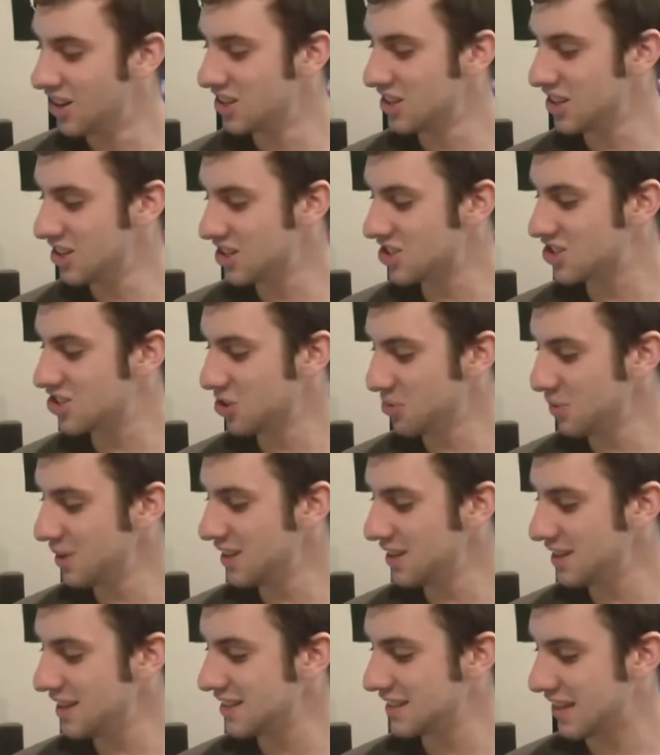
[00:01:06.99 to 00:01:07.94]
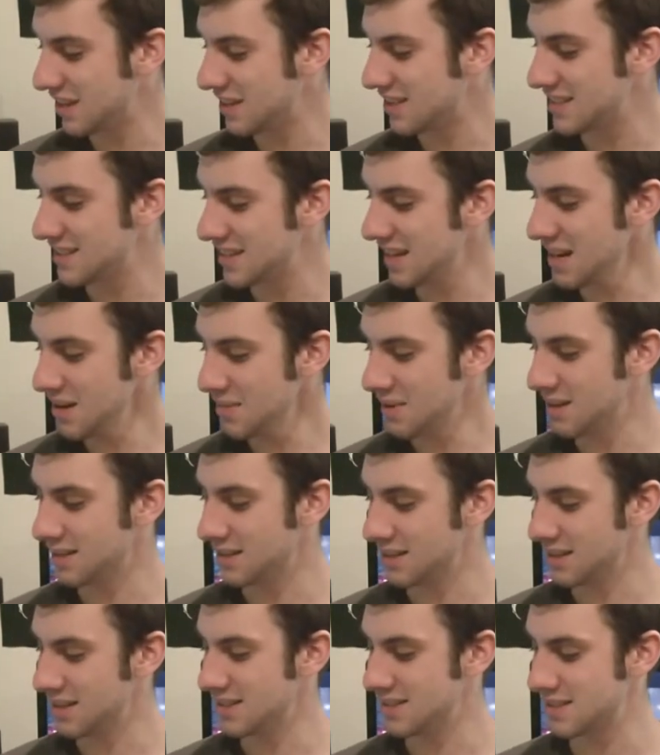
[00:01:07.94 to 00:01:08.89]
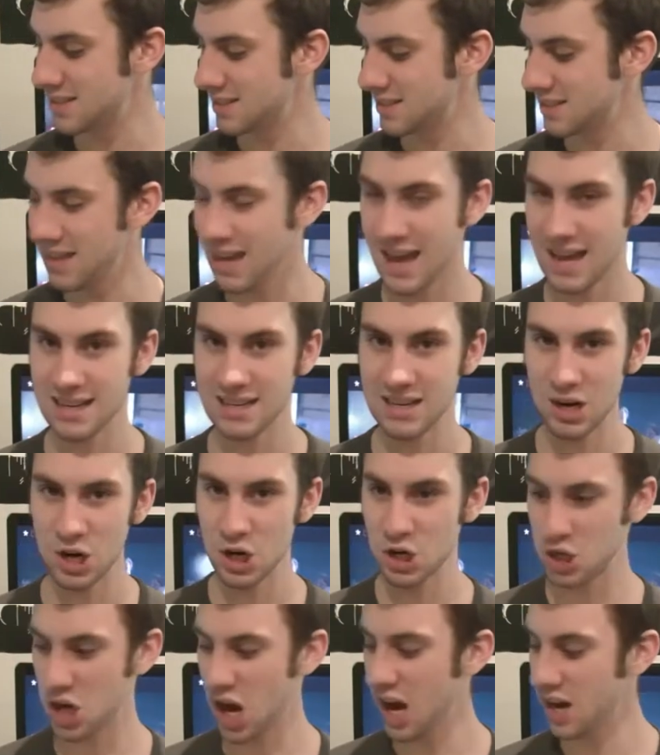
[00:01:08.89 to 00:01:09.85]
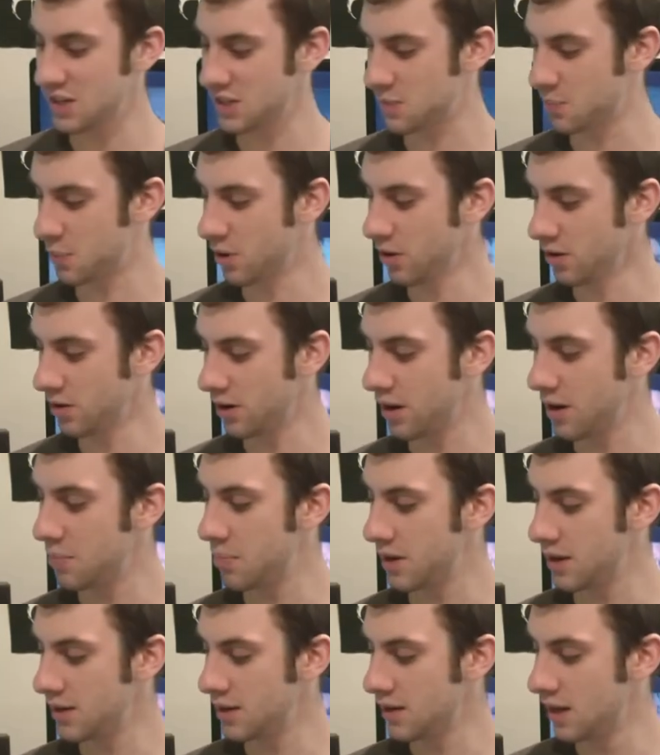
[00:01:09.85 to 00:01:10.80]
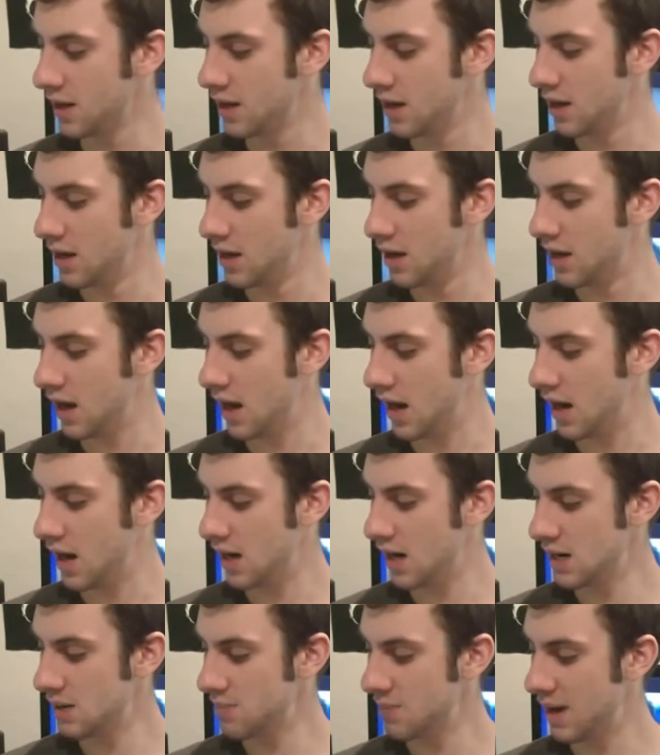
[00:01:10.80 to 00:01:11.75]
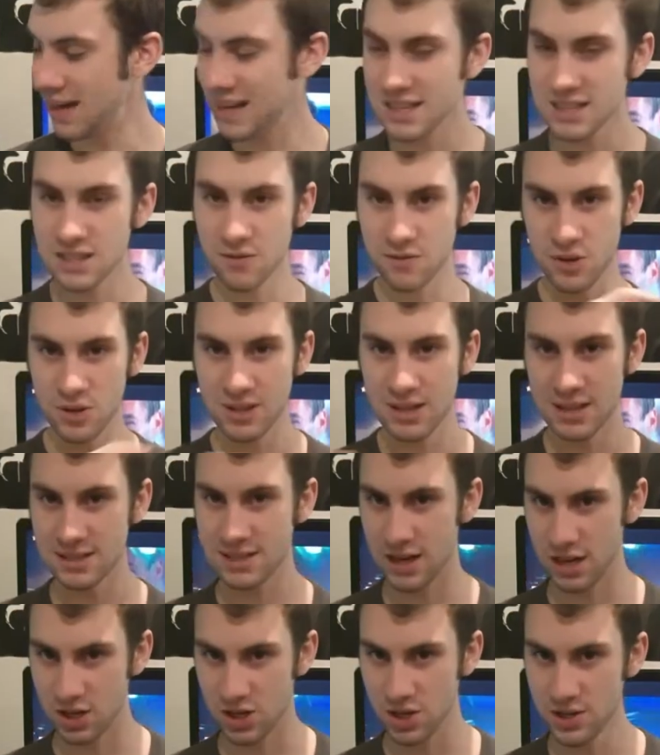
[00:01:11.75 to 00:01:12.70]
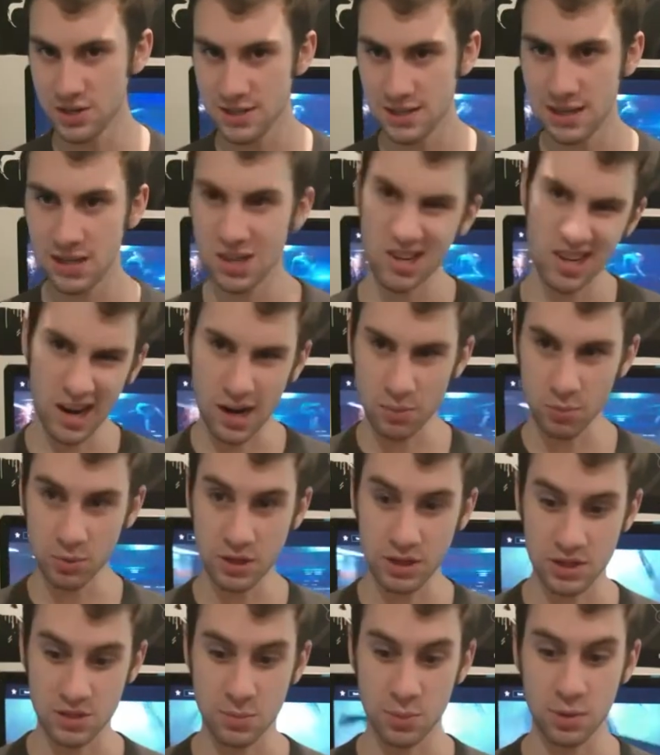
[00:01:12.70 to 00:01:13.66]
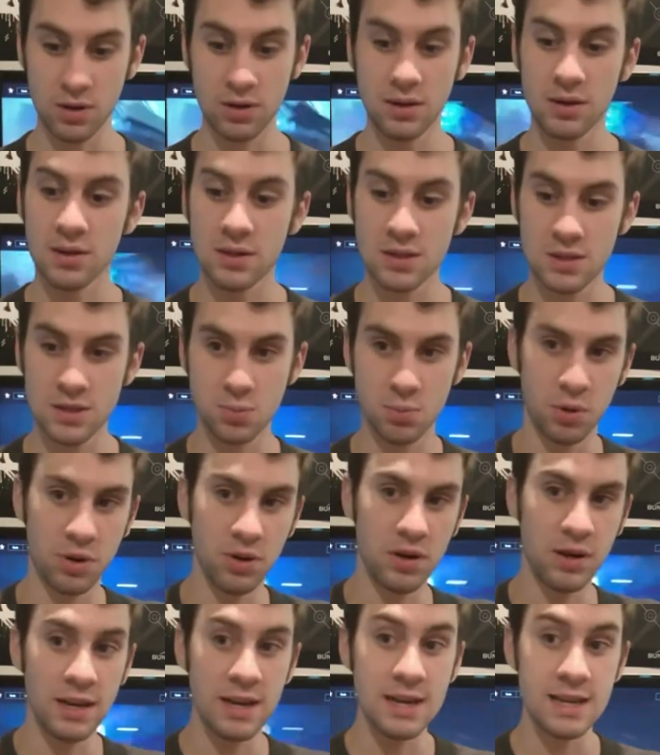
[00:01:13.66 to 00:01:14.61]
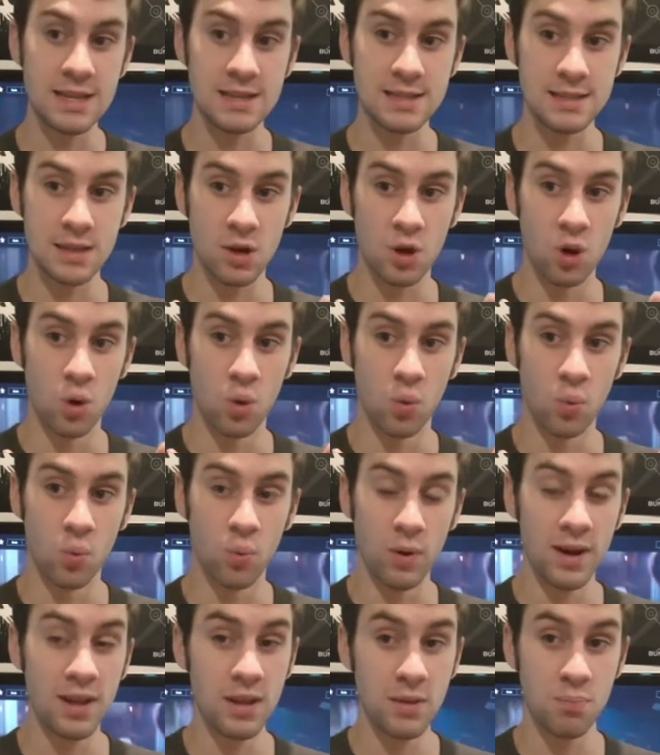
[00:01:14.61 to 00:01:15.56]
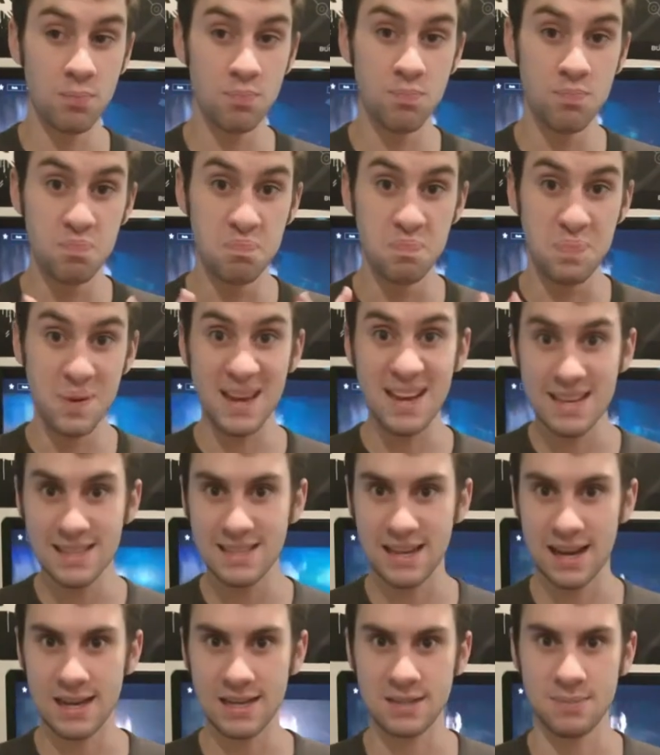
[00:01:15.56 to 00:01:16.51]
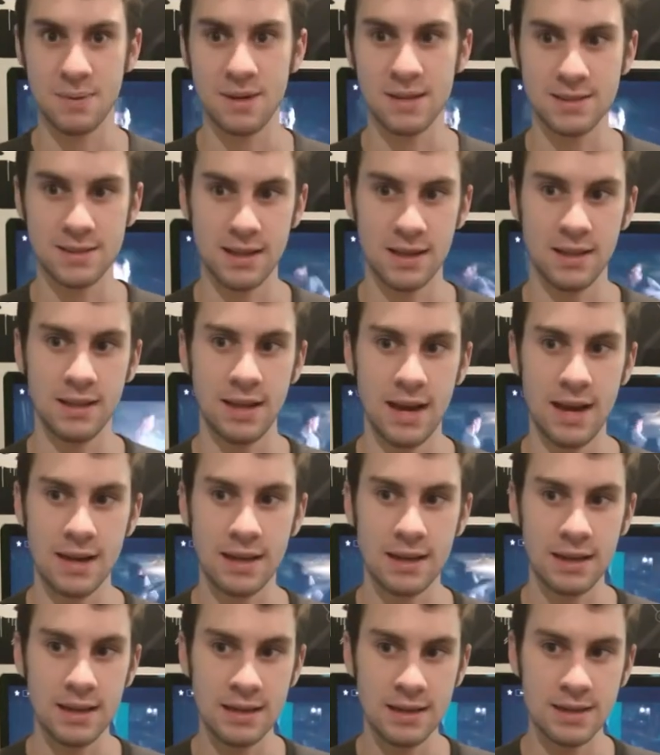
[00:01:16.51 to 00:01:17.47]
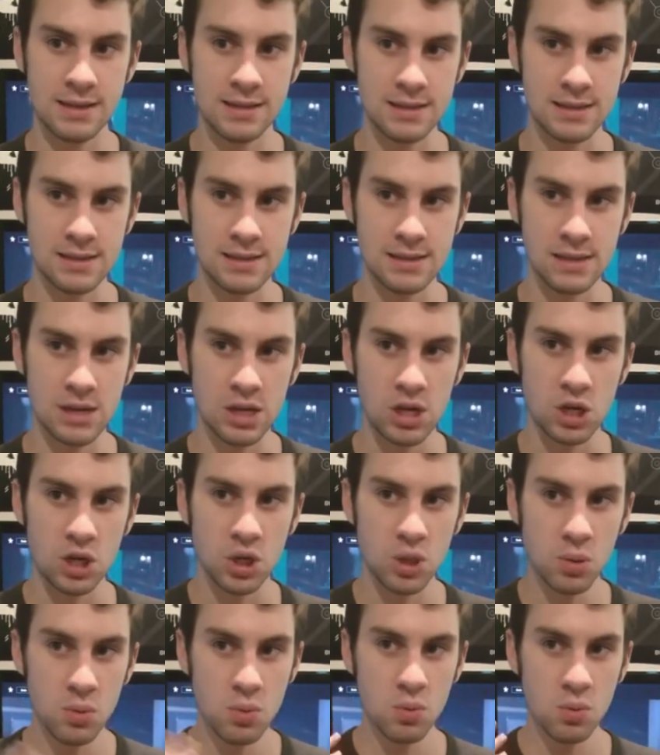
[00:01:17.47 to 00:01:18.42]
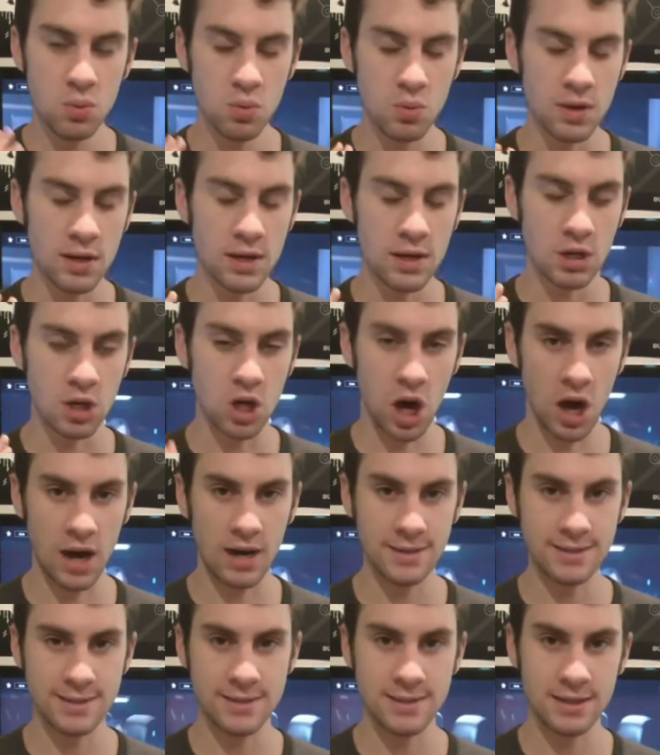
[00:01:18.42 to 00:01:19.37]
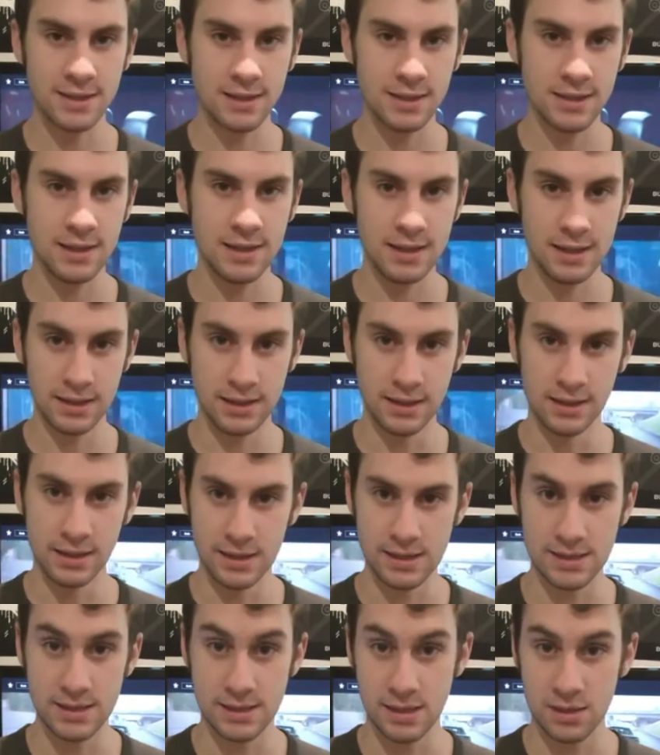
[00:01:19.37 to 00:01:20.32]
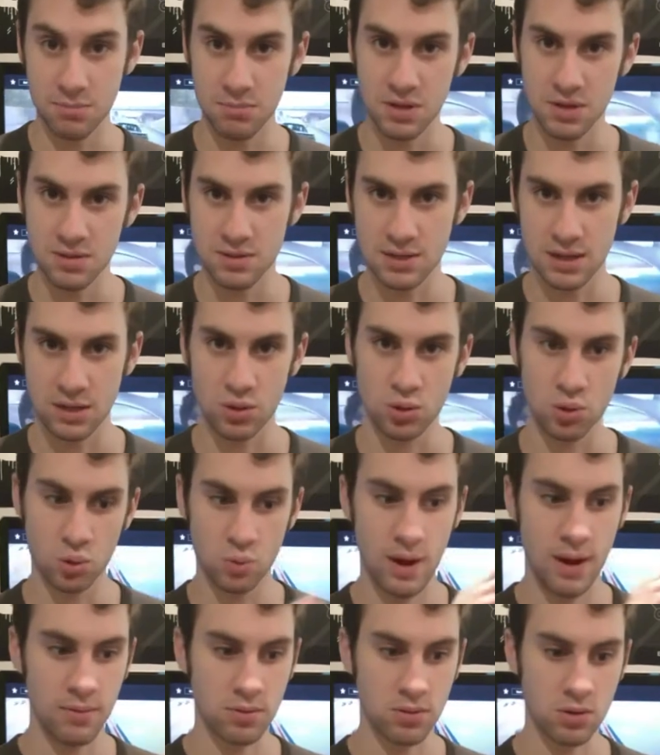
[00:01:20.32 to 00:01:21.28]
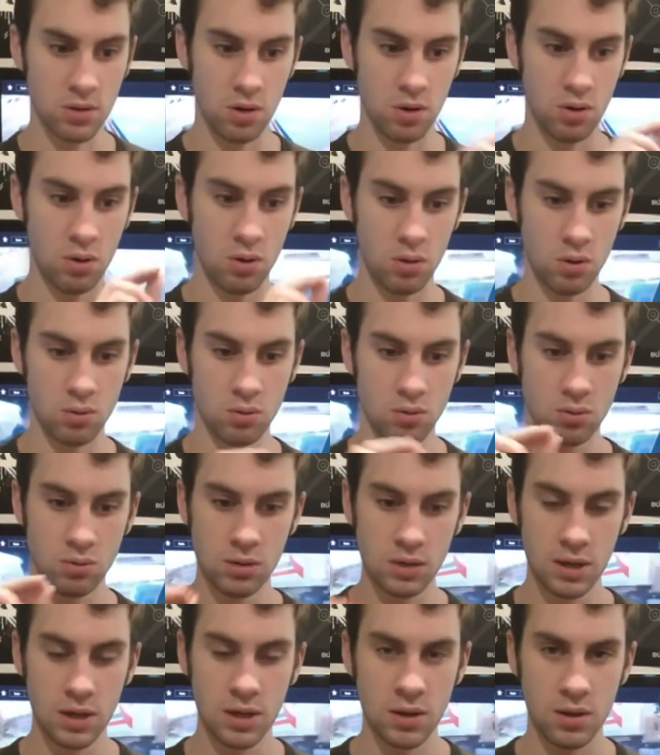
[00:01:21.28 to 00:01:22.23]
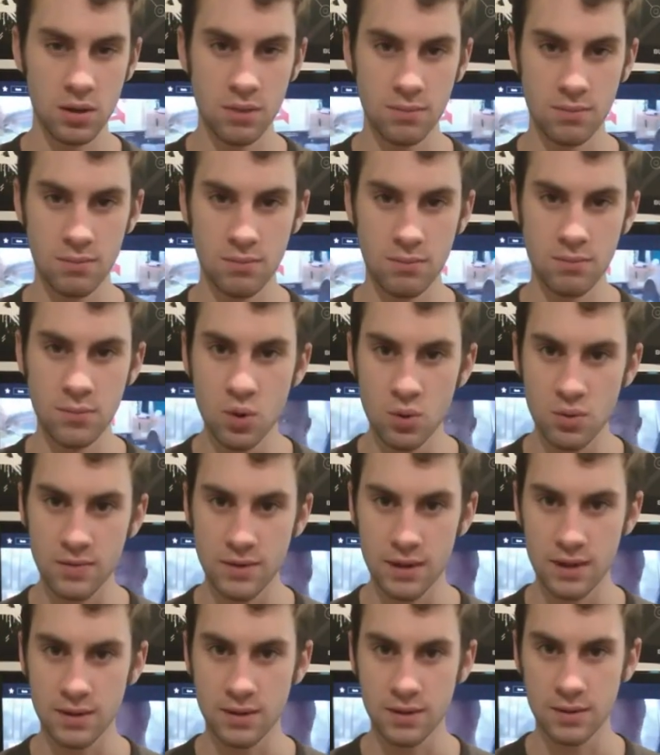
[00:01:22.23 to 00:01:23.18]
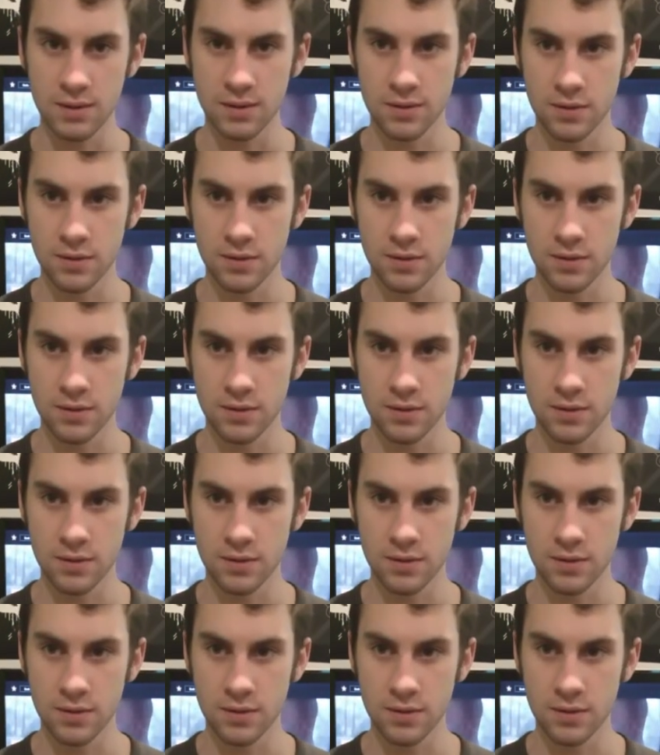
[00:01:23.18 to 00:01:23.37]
There are so many things I could say about this that are kind of spoilery, but I guess a few things that I could say that are not really spoilery is one of the biggest aspects I like is you constantly listen to music throughout the whole movie.